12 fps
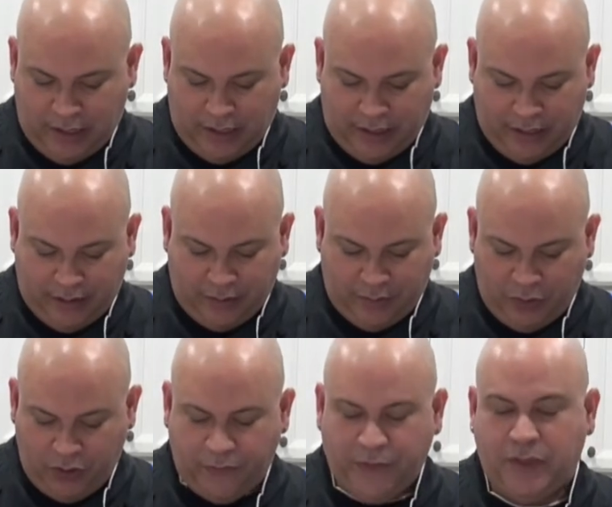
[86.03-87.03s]
Now the
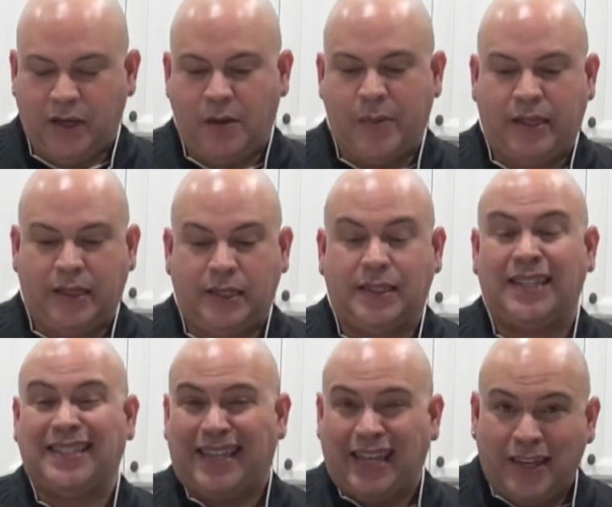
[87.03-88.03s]
beautiful thing about this
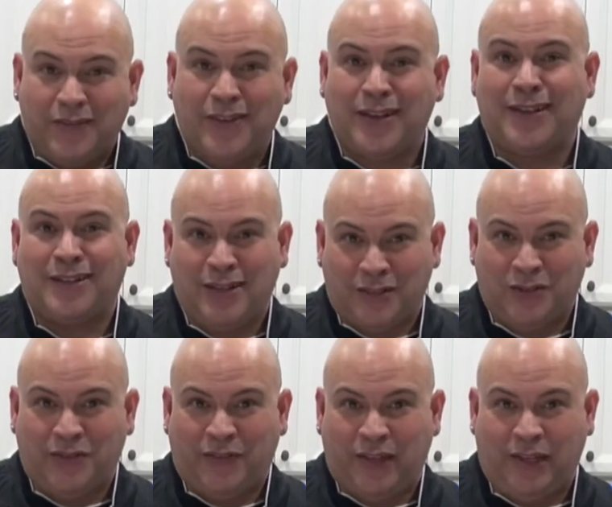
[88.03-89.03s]
is even conductor
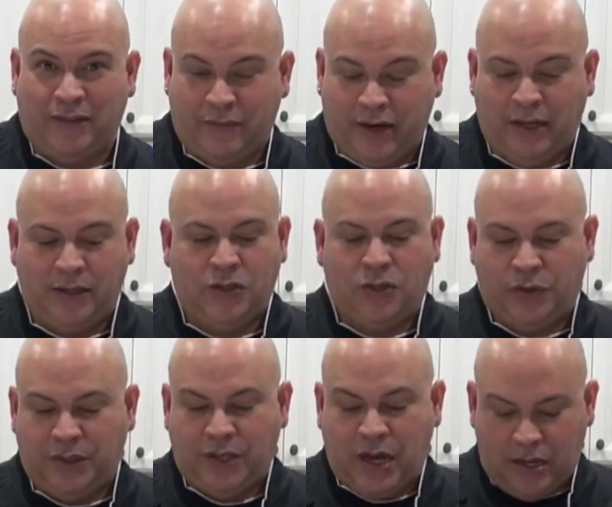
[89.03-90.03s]
of heat, right? So
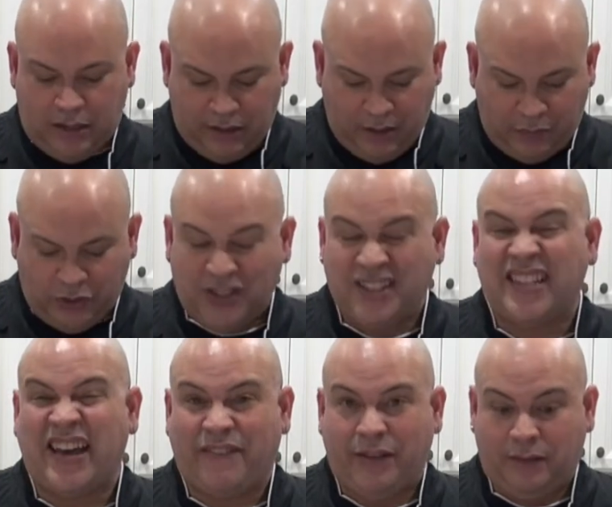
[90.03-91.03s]
it's on number
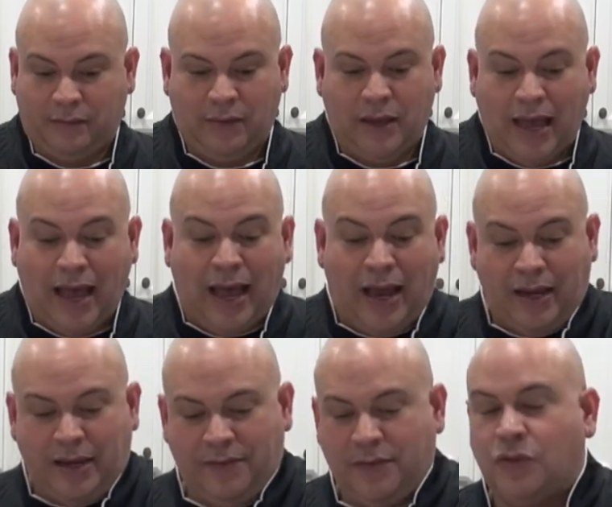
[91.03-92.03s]
7.
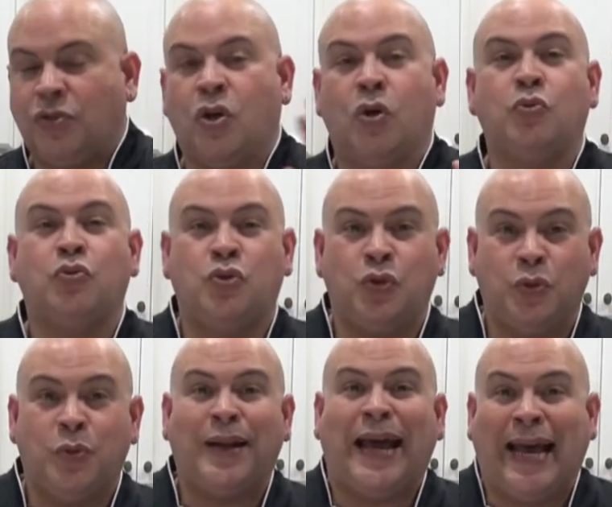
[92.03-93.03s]
Don't do
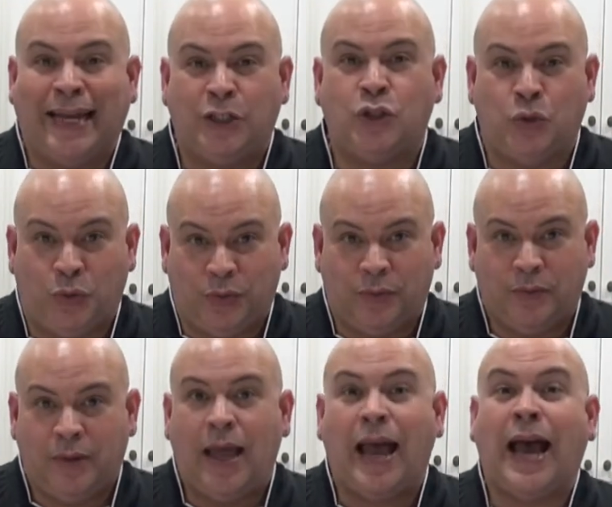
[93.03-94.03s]
what I do.
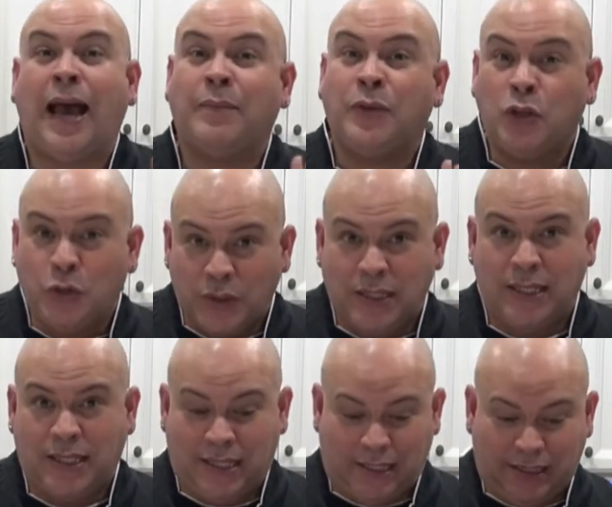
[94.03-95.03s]
I'm used to
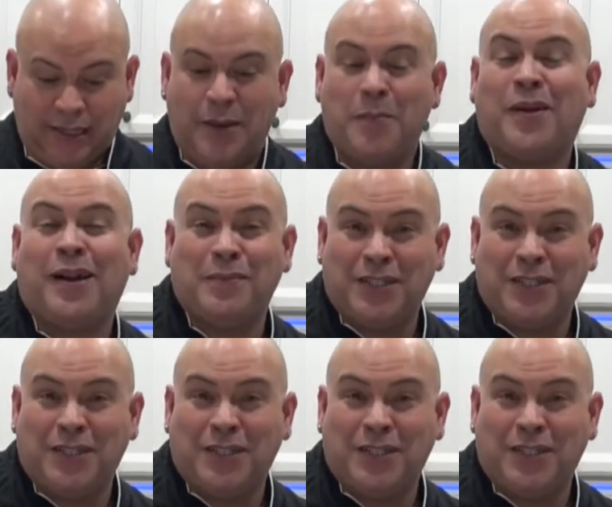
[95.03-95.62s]
this, but I'm